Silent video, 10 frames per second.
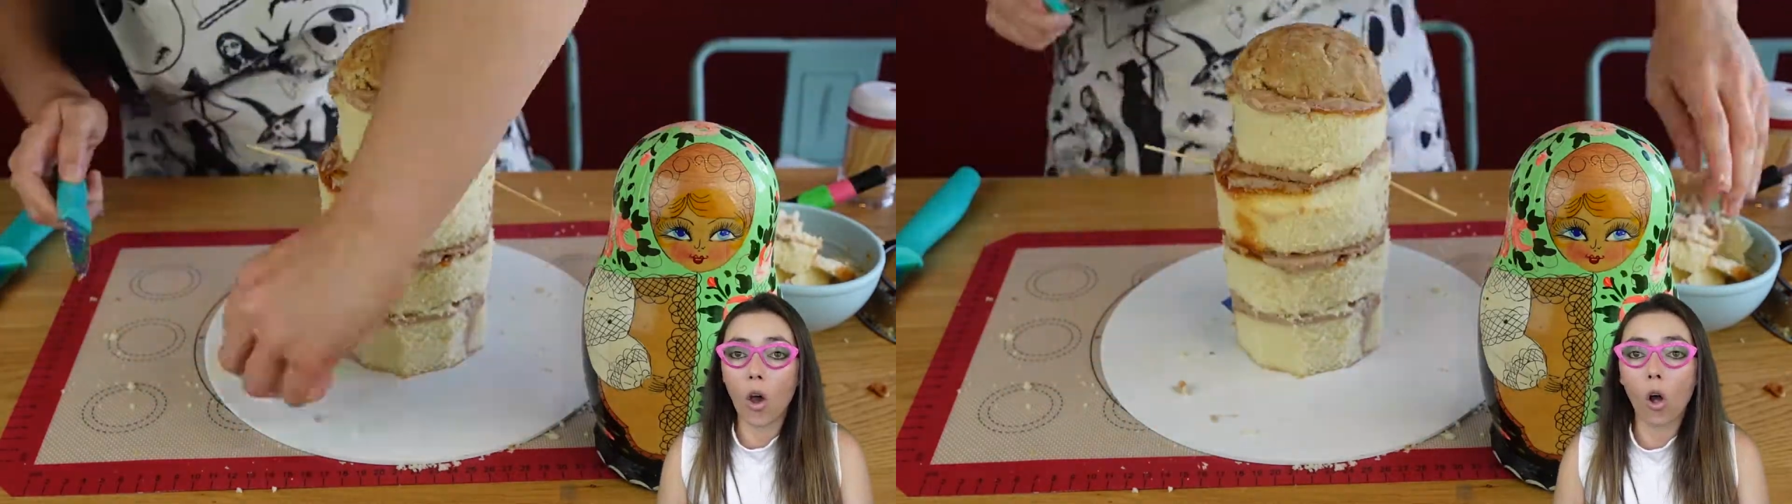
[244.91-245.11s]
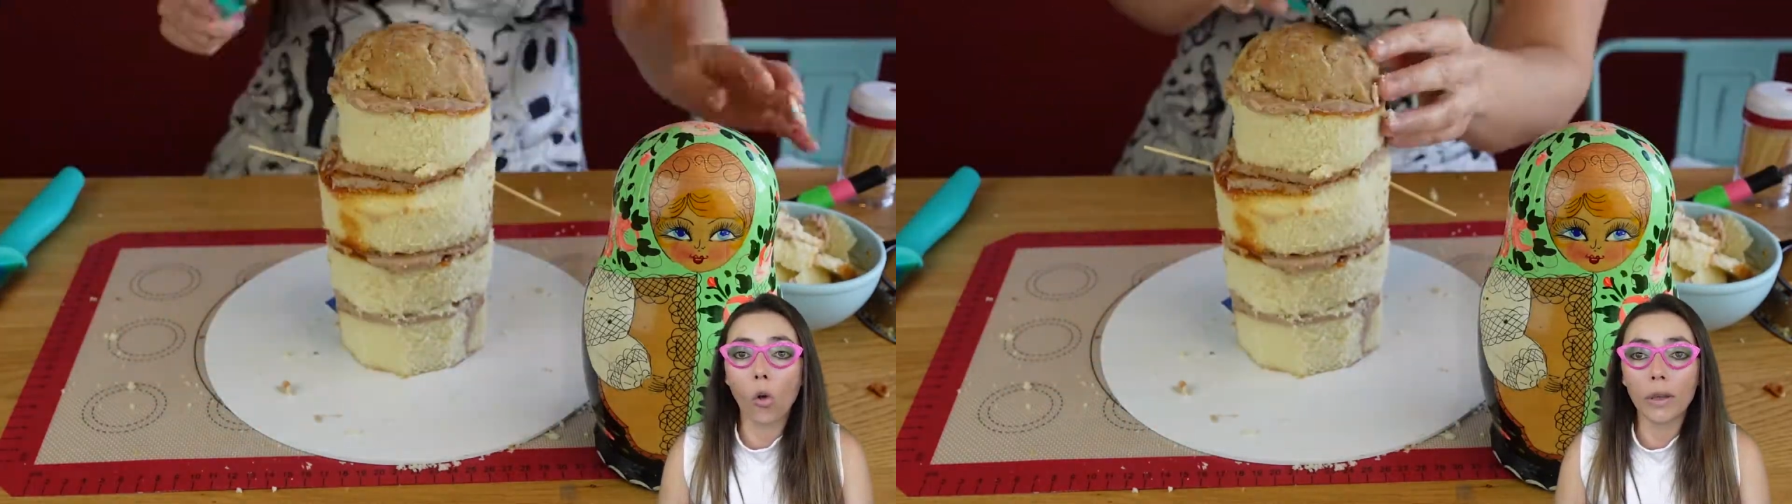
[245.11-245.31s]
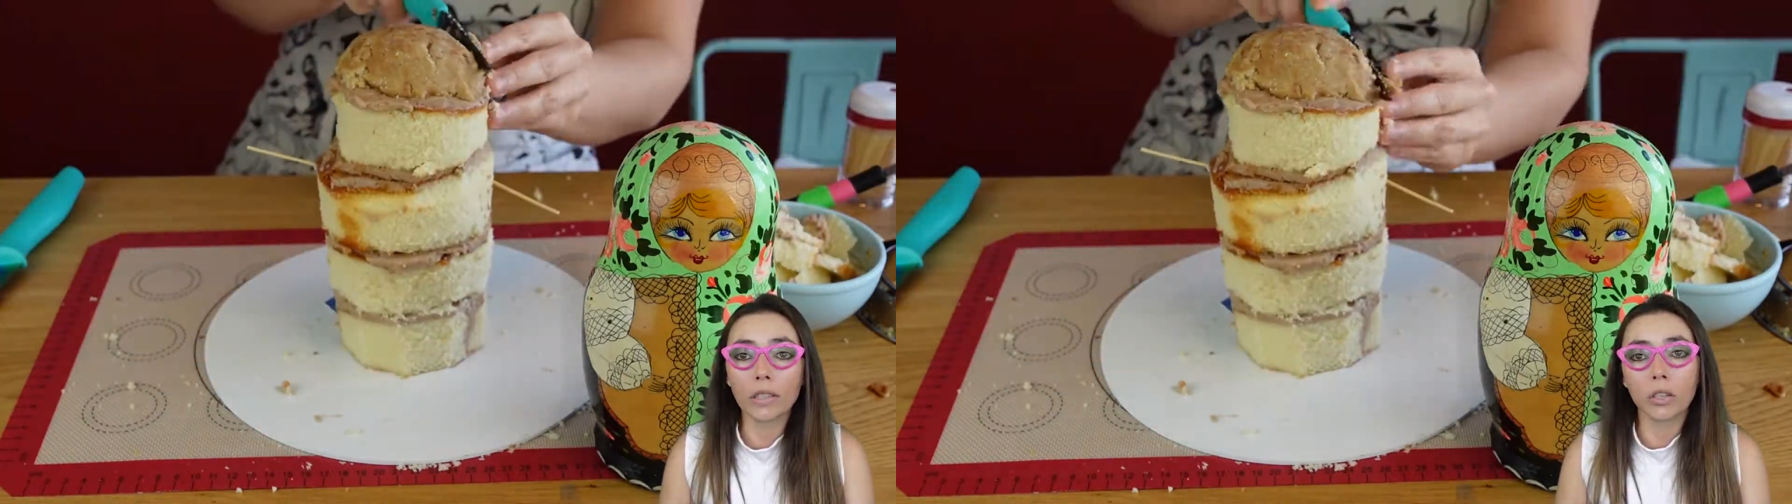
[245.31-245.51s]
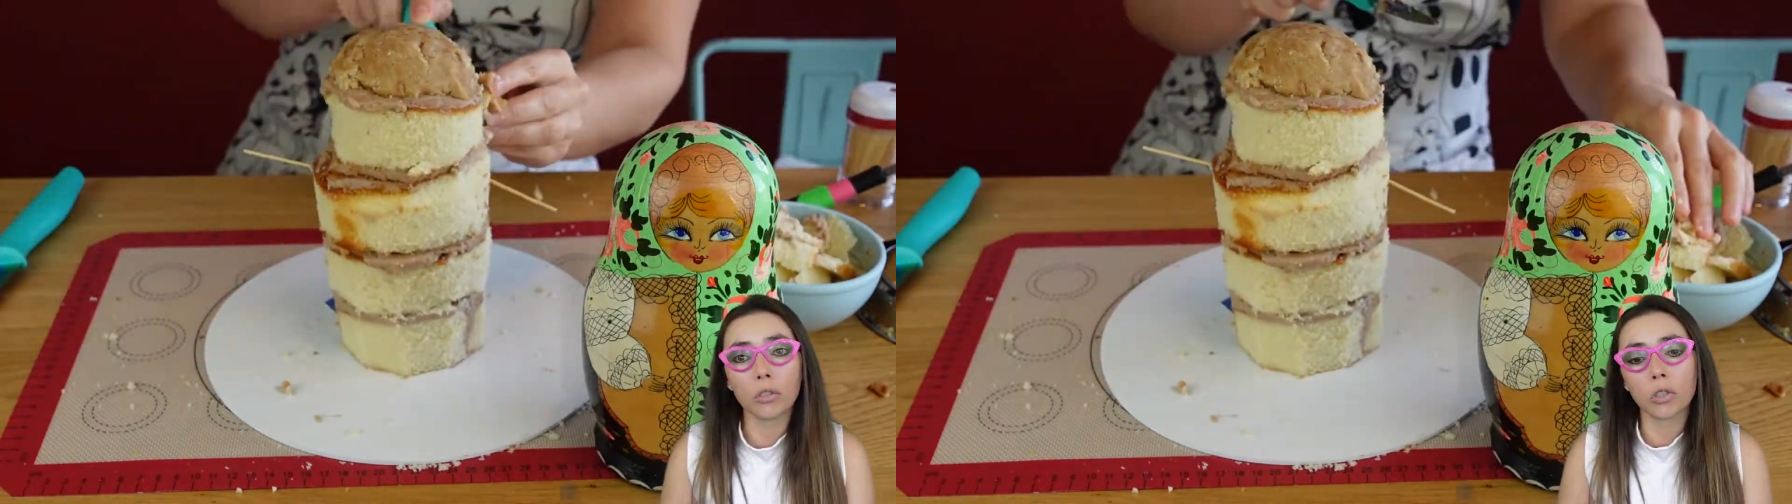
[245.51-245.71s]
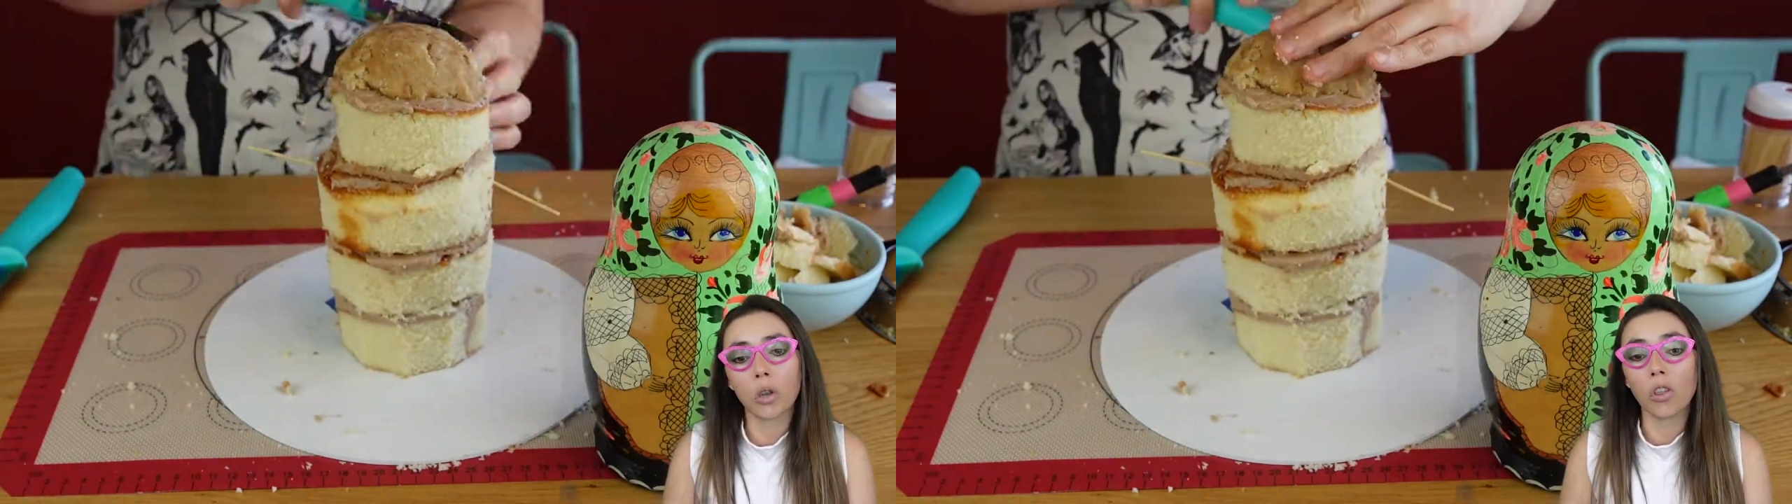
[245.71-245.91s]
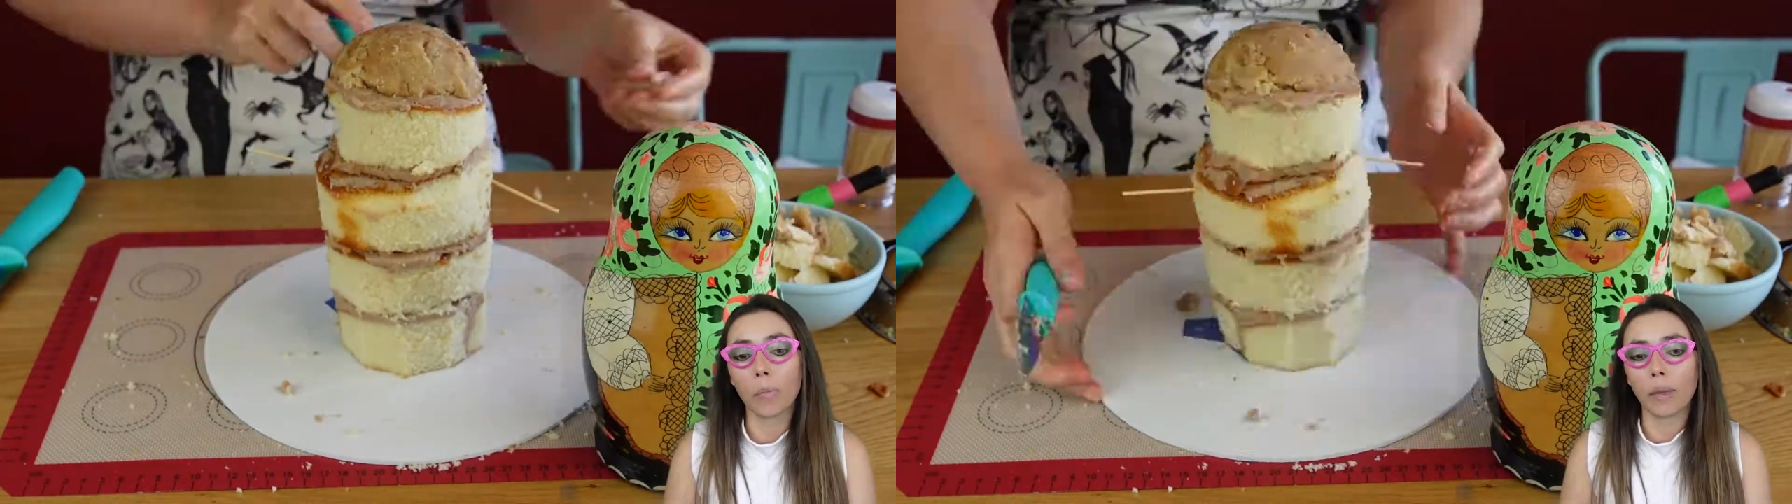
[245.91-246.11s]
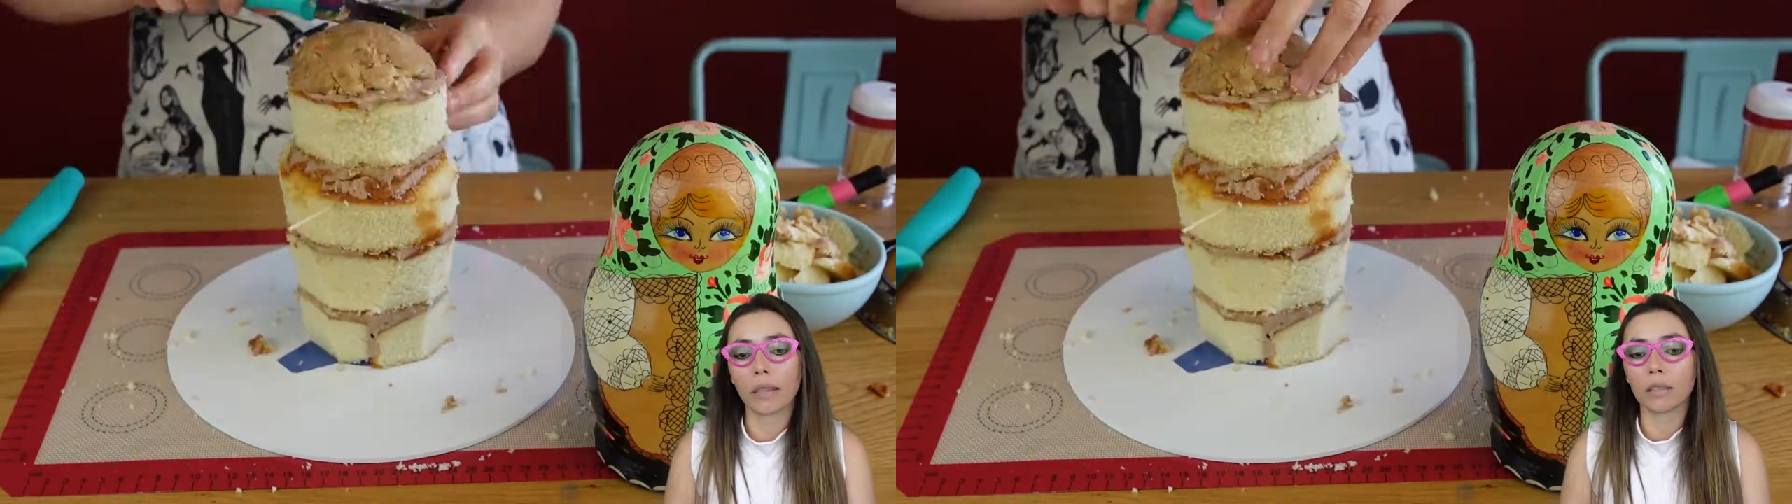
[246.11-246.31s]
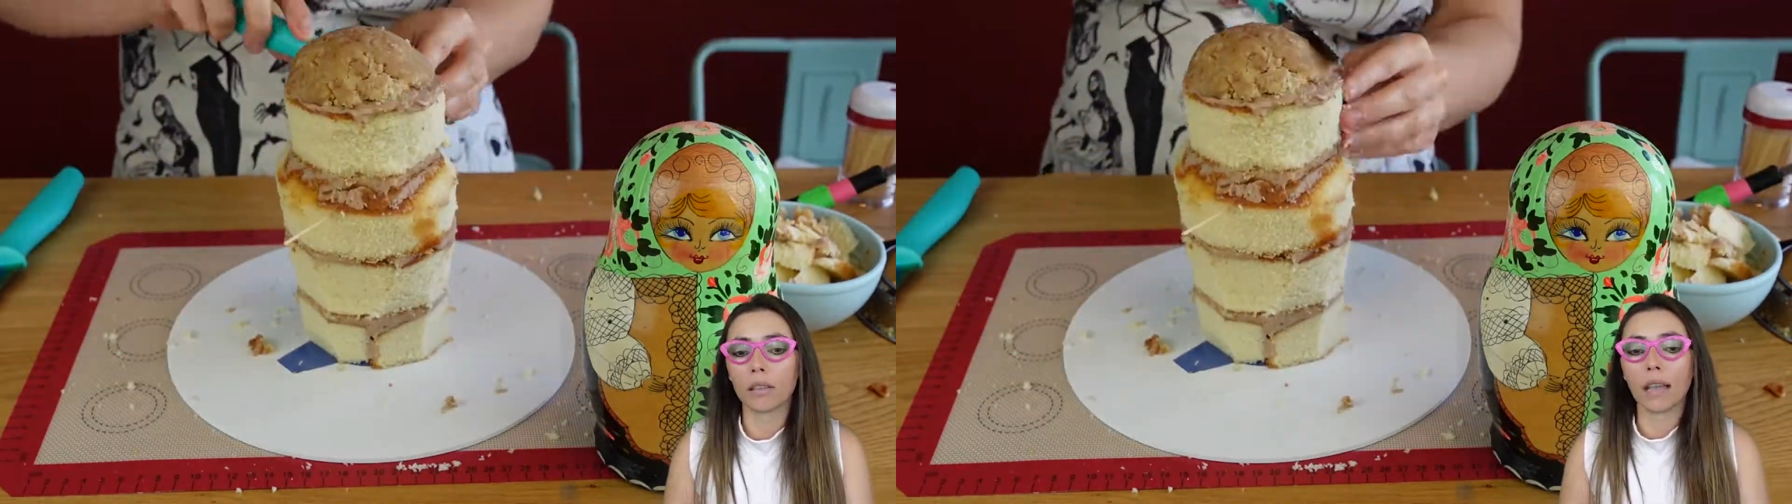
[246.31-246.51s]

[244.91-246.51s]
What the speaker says: always use toothpicks